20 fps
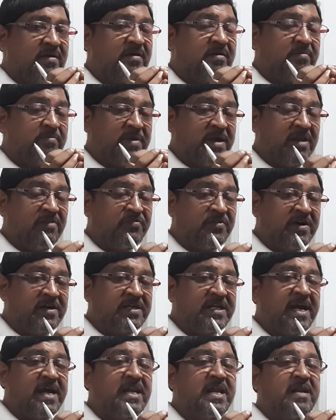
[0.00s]
male
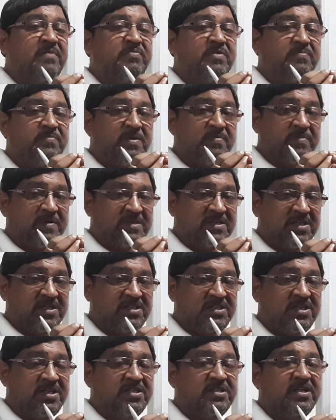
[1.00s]
fertile and 50%
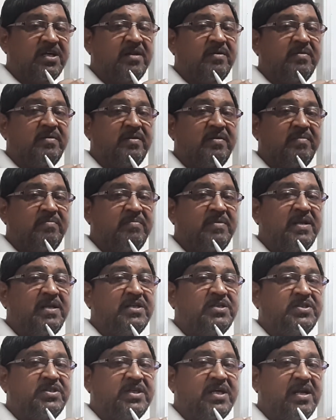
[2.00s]
seeds are male
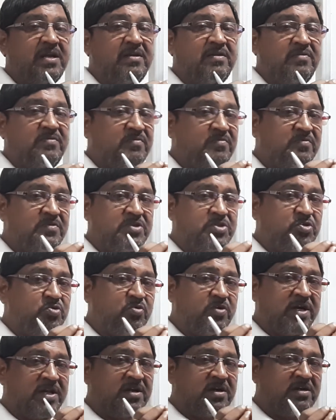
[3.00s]
sterile, which you
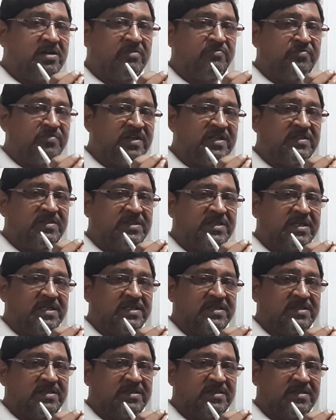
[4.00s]
cannot differentiate
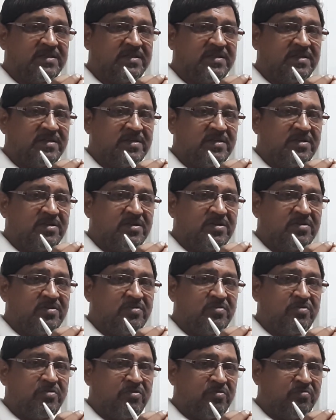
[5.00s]

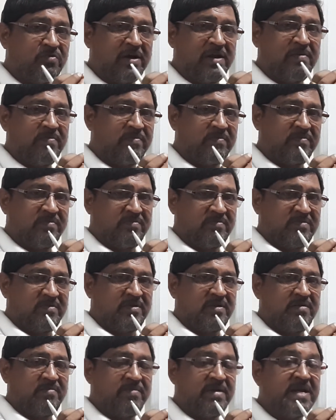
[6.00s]
while
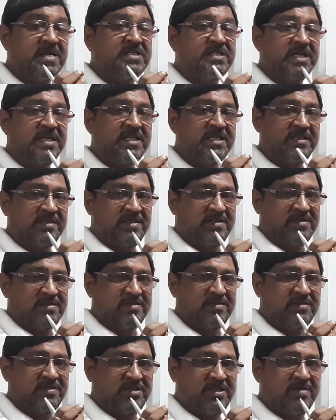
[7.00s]
maintaining the
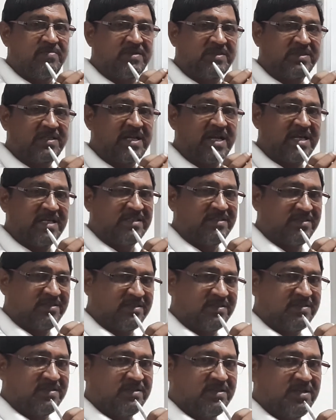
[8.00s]
GMS lines.
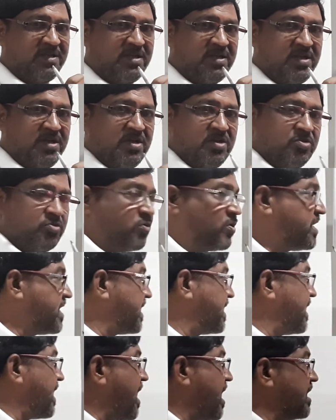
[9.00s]
So
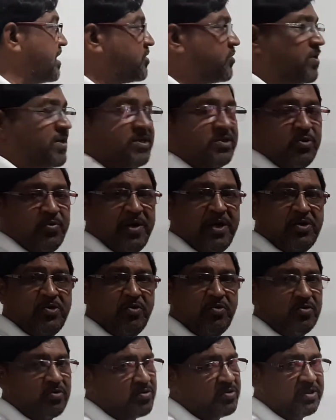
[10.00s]
here also in
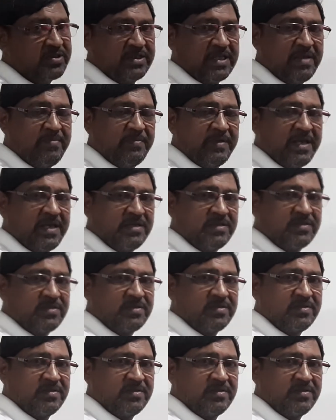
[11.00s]
tomato, the same case.